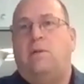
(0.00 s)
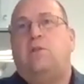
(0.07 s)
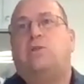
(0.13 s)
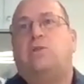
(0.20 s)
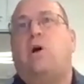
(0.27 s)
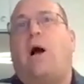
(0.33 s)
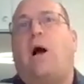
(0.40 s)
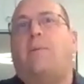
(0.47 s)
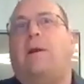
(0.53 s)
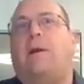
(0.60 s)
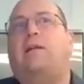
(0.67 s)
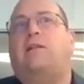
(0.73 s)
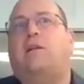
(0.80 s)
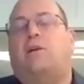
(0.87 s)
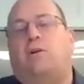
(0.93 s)
So I would
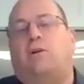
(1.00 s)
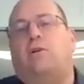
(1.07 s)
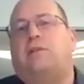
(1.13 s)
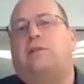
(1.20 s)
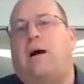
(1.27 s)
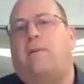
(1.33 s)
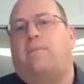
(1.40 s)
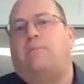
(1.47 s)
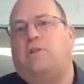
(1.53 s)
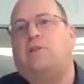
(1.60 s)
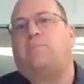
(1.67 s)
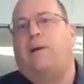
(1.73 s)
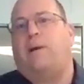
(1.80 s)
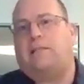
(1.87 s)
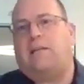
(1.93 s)
like to close out
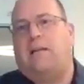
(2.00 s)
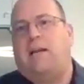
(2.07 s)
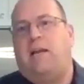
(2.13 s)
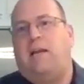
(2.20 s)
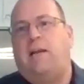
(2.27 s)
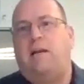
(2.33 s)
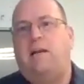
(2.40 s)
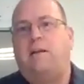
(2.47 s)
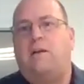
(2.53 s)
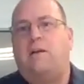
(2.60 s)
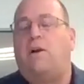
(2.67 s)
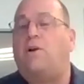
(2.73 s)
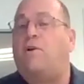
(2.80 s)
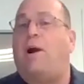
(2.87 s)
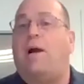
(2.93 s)
just by saying
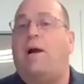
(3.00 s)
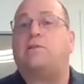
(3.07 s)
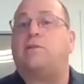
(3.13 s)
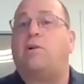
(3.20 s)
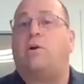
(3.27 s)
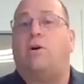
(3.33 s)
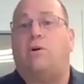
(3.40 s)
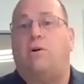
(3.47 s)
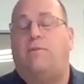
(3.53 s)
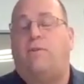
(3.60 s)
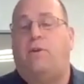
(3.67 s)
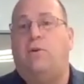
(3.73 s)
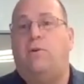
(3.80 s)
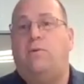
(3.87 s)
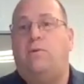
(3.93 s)
congrats to all of
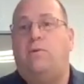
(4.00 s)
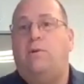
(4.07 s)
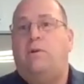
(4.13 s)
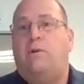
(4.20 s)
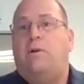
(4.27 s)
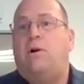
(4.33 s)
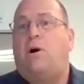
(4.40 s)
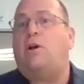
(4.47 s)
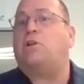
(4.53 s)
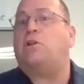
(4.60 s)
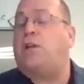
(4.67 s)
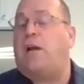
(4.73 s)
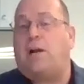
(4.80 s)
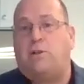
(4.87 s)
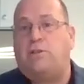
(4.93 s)
you on a
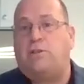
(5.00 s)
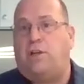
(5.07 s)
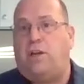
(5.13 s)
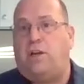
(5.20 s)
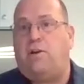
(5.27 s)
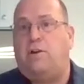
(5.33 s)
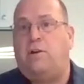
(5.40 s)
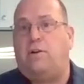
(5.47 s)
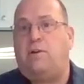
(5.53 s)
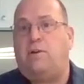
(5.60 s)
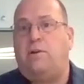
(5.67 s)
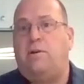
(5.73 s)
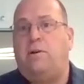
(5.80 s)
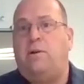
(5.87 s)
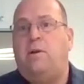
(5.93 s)
challenging year,
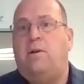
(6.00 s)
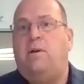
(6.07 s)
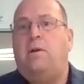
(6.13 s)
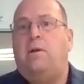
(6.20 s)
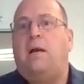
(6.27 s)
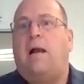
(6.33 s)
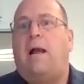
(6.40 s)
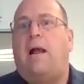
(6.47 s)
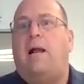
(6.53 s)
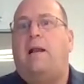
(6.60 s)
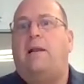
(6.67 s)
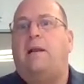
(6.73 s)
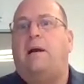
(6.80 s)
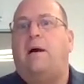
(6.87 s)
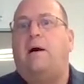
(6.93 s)

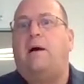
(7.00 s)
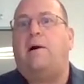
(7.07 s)
and